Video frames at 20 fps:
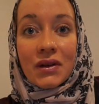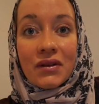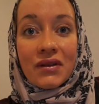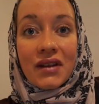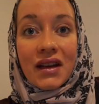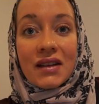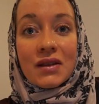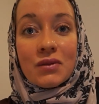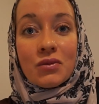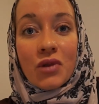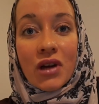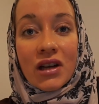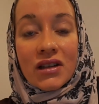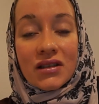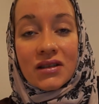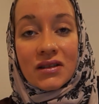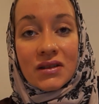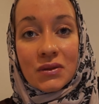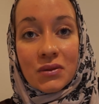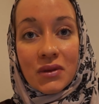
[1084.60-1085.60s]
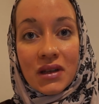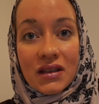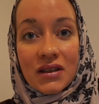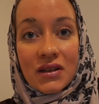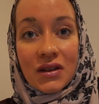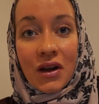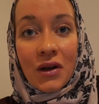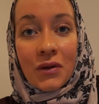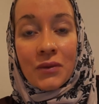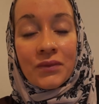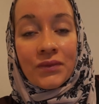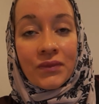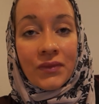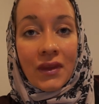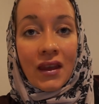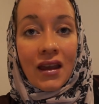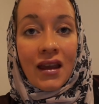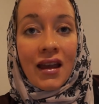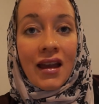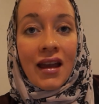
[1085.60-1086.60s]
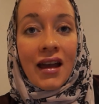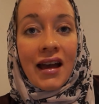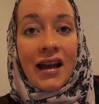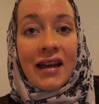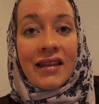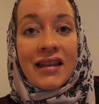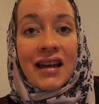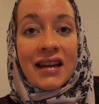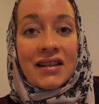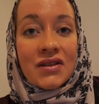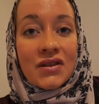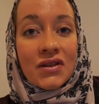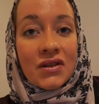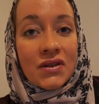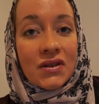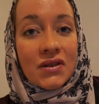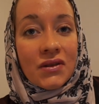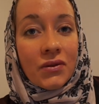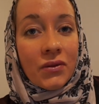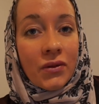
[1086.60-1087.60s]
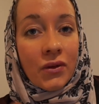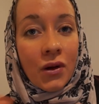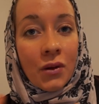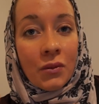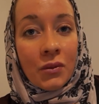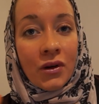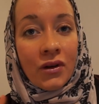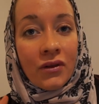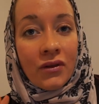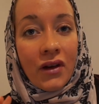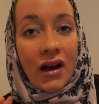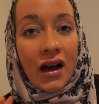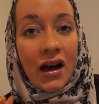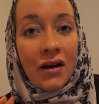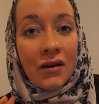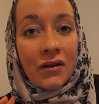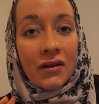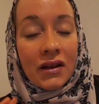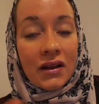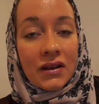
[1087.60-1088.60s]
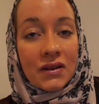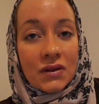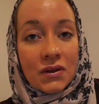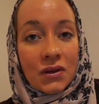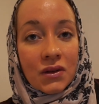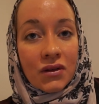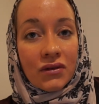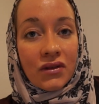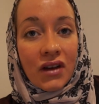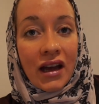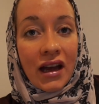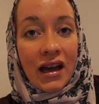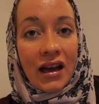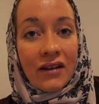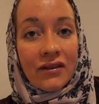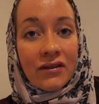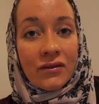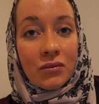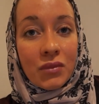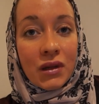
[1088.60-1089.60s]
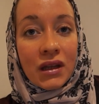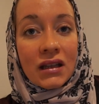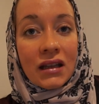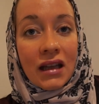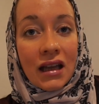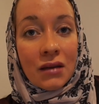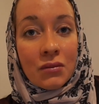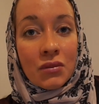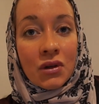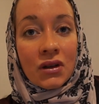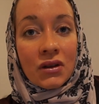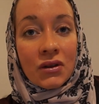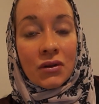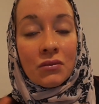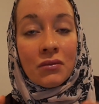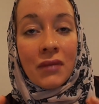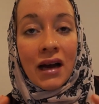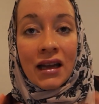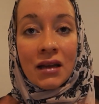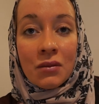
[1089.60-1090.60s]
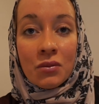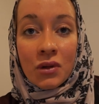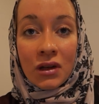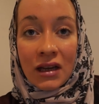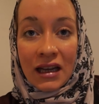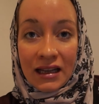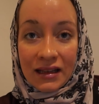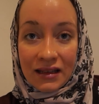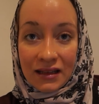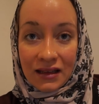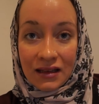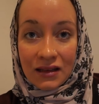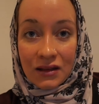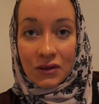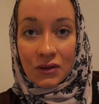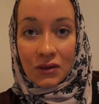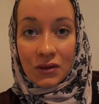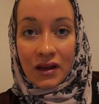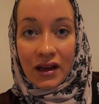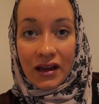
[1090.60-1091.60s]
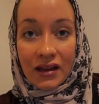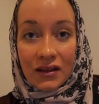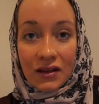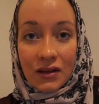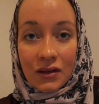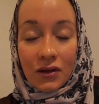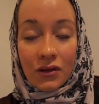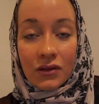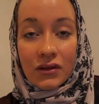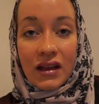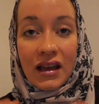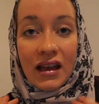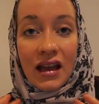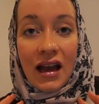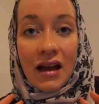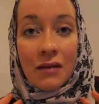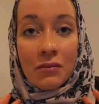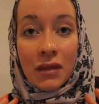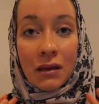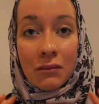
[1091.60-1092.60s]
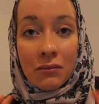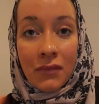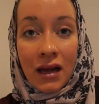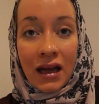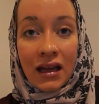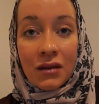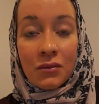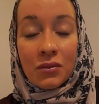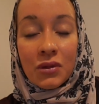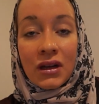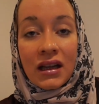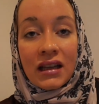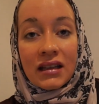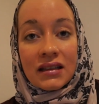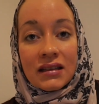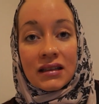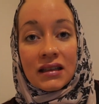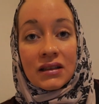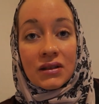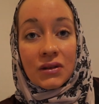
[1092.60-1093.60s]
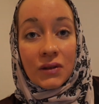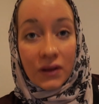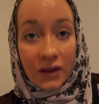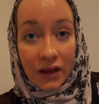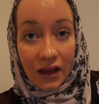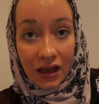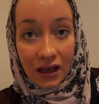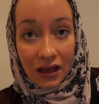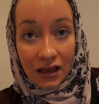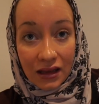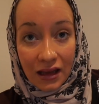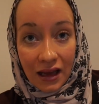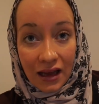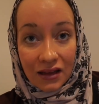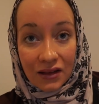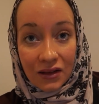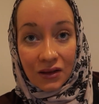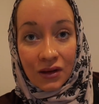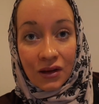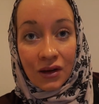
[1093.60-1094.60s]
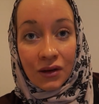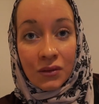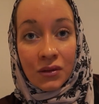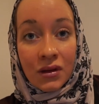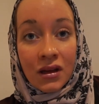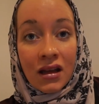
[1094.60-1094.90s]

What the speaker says: expressions with, you know. And that's just a form of how they sort of have been able to manipulate into that, you know. They have been manipulated into think that, you know.